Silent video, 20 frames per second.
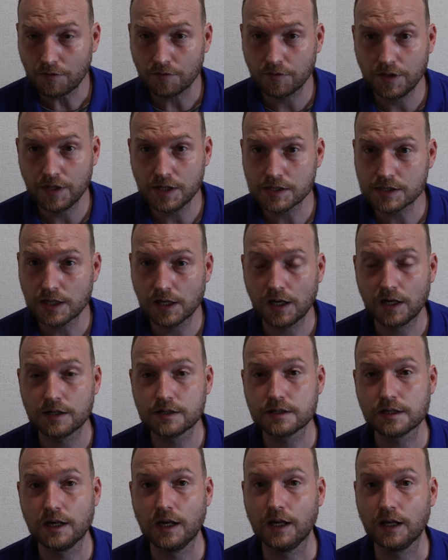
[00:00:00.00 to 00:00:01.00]

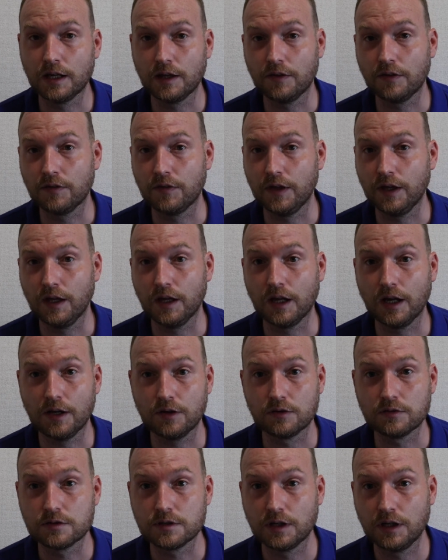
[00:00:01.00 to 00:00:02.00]
DSLRs like the
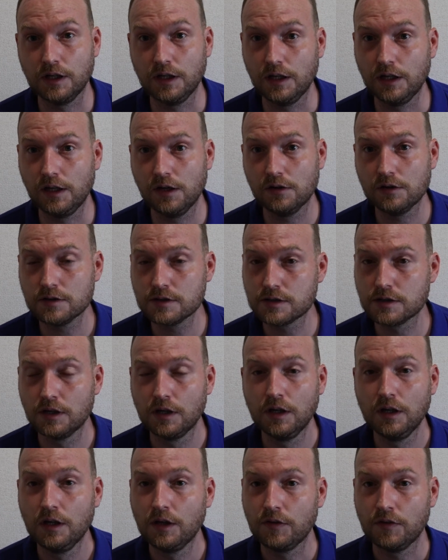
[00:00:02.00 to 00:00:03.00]
Canon EOS,
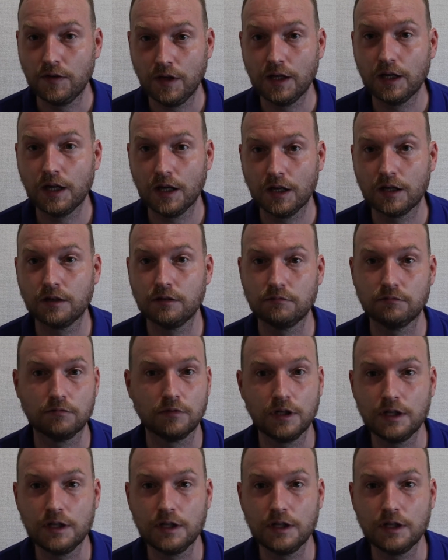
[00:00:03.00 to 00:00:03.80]
they can